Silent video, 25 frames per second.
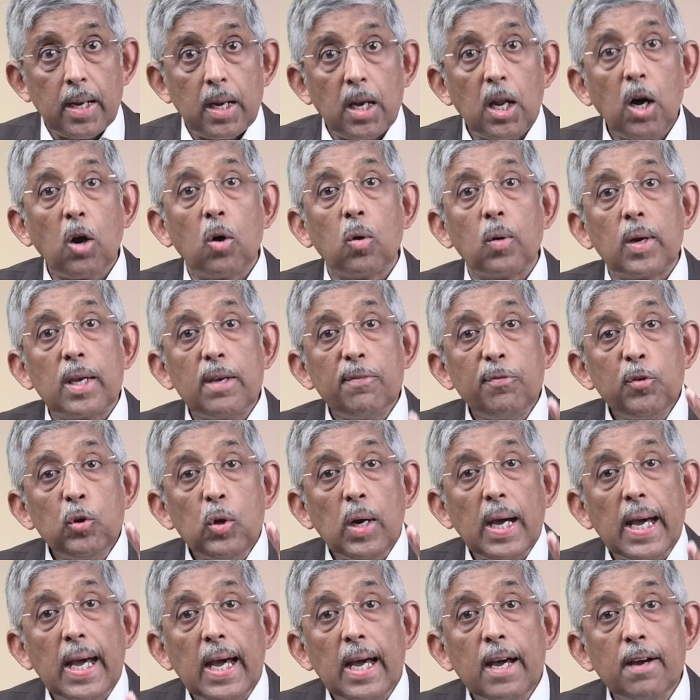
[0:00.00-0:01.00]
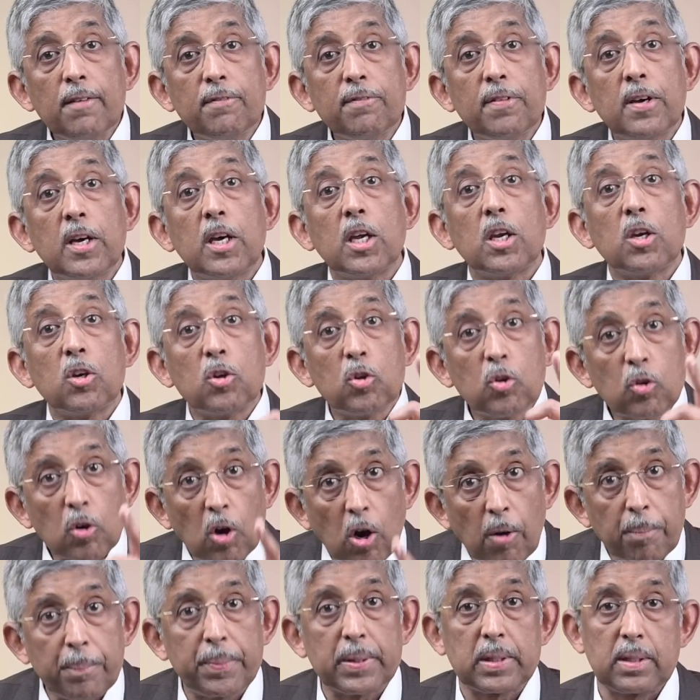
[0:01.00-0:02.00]
Now, if you have
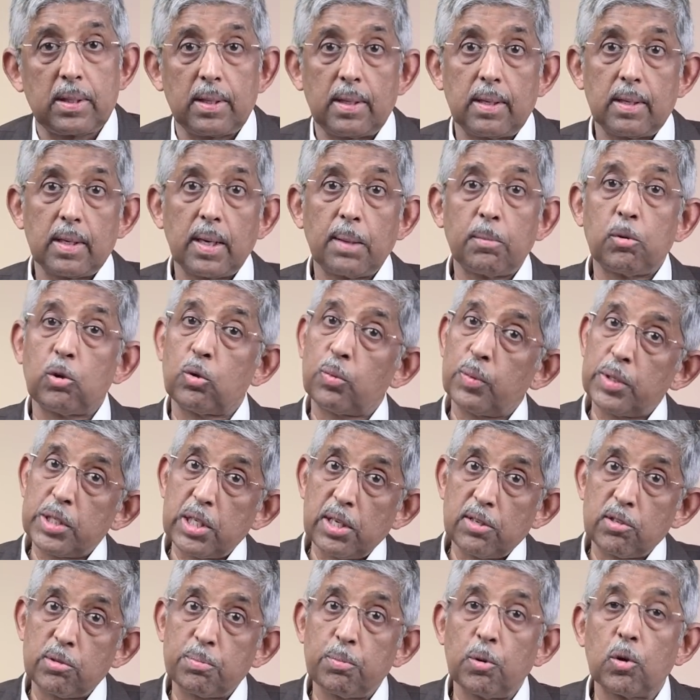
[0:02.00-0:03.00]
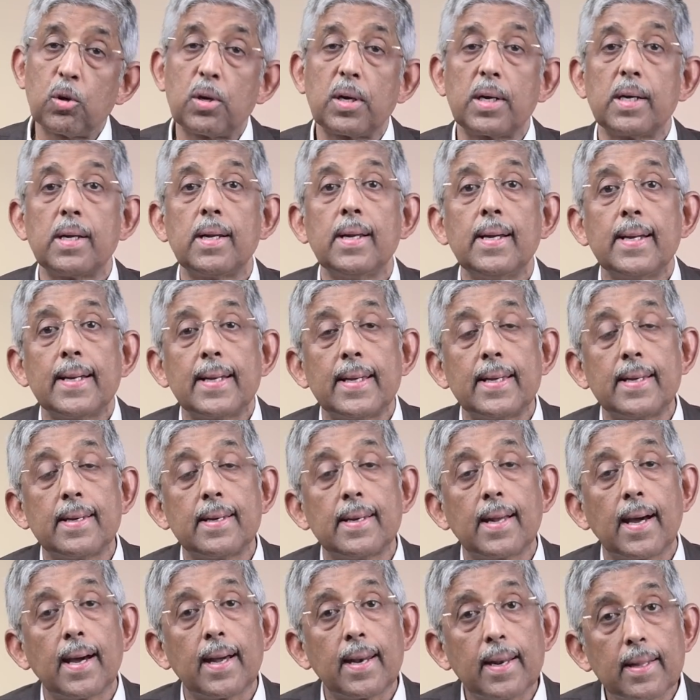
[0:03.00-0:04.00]
neuropathy, about which I have spoken
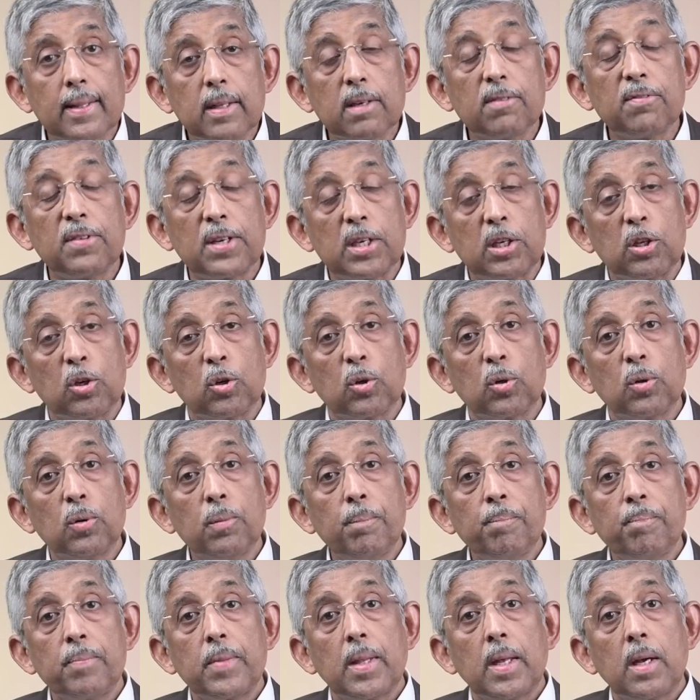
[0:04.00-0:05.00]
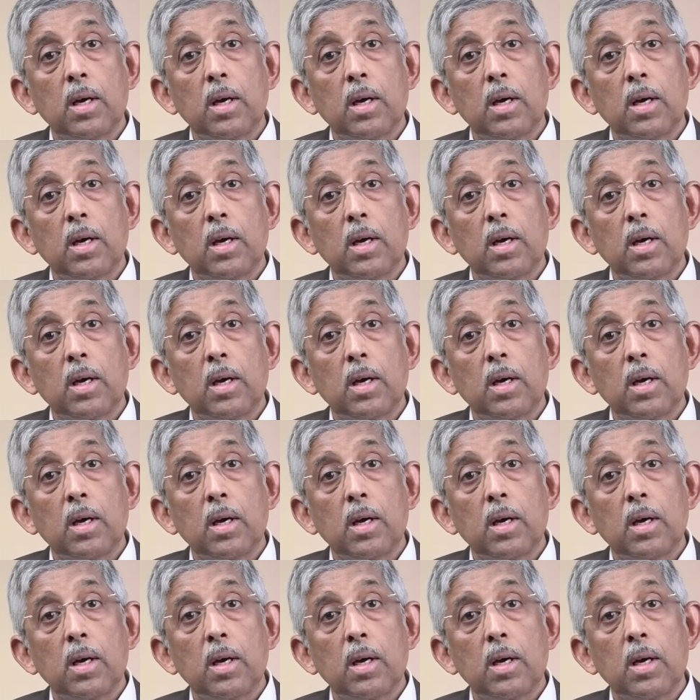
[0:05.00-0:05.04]
in another video,